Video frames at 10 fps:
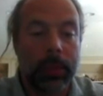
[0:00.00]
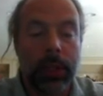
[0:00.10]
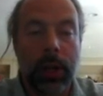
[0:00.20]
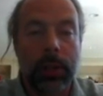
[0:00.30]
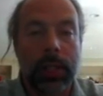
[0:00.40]

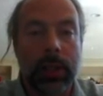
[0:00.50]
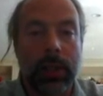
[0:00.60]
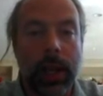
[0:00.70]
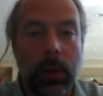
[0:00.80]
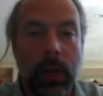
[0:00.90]
nodes in
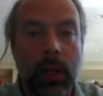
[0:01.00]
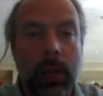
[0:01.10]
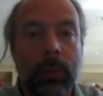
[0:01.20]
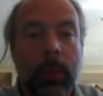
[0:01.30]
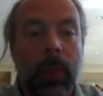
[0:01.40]
the
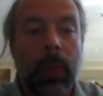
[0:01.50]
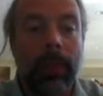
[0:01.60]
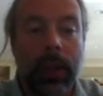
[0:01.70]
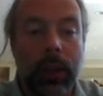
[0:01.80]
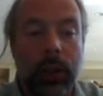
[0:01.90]
network,
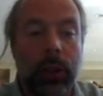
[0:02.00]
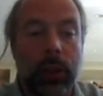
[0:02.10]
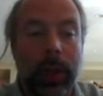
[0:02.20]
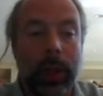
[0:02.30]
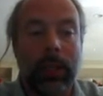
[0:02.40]
it
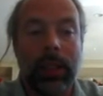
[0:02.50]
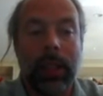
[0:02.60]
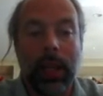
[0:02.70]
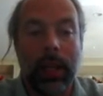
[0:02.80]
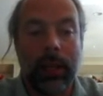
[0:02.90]
could
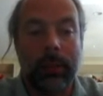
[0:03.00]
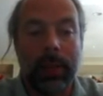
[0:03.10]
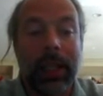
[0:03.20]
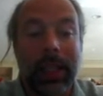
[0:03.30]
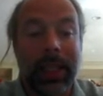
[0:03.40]
quickly,
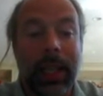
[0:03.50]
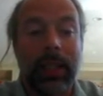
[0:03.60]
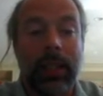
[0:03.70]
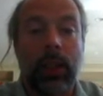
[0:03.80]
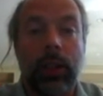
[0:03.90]
and it
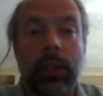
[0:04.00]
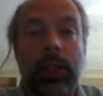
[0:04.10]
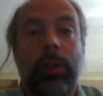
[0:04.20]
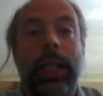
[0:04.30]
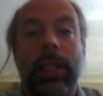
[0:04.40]
gets an
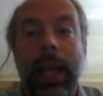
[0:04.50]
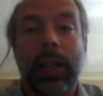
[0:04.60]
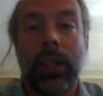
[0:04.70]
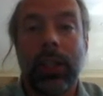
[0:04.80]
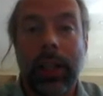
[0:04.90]
early
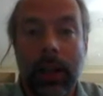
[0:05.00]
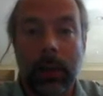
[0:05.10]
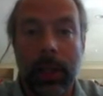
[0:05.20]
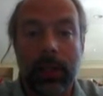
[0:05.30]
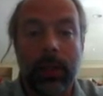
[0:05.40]
transaction that
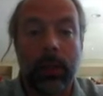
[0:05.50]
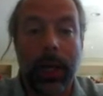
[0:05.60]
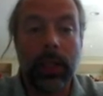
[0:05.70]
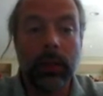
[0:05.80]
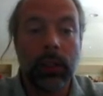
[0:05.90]
it wants to
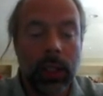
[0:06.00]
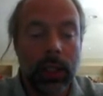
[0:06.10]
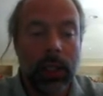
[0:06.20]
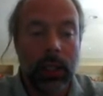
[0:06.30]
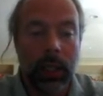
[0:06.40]
squelch,
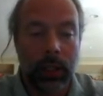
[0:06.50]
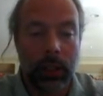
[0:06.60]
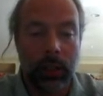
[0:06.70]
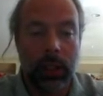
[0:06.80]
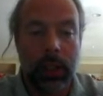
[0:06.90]

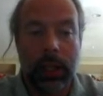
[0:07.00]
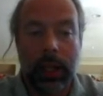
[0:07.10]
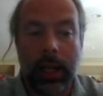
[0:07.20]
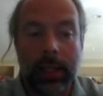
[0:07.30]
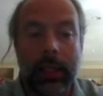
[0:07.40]
it could
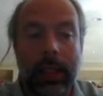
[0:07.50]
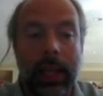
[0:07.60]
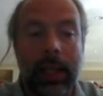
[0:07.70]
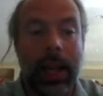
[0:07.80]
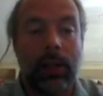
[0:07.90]

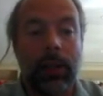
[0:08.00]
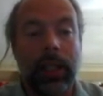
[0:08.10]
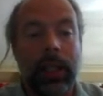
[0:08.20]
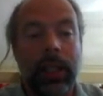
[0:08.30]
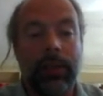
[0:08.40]
send out
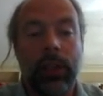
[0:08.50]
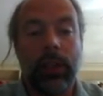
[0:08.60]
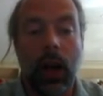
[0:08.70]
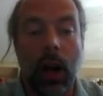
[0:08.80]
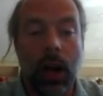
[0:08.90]
an IM
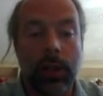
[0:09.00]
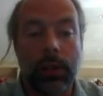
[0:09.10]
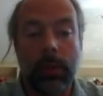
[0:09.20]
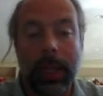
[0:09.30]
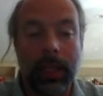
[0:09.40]

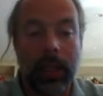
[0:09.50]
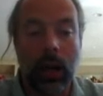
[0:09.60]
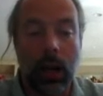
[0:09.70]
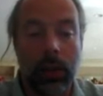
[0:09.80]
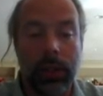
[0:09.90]
to
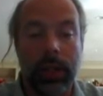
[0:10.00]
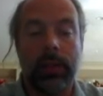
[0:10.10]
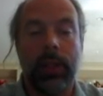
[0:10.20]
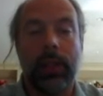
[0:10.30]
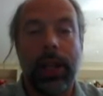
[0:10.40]
basically all the
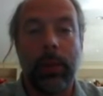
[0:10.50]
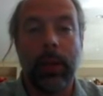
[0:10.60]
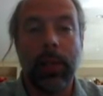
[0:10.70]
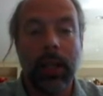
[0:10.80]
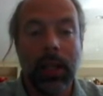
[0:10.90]
nodes in the
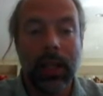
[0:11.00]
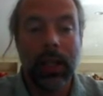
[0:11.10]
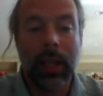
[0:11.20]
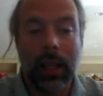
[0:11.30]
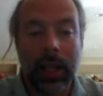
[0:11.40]
network,
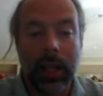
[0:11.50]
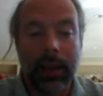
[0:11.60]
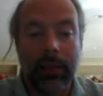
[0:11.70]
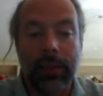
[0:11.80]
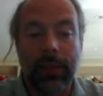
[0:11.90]
and
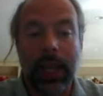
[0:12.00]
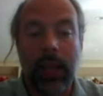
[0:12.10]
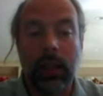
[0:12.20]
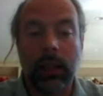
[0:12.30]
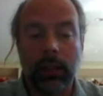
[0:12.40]
then
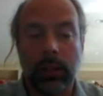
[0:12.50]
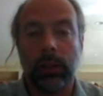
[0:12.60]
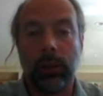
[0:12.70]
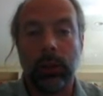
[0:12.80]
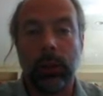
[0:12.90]
fail
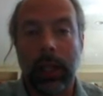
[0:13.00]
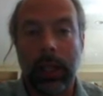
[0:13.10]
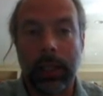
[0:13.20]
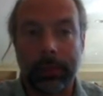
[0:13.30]
to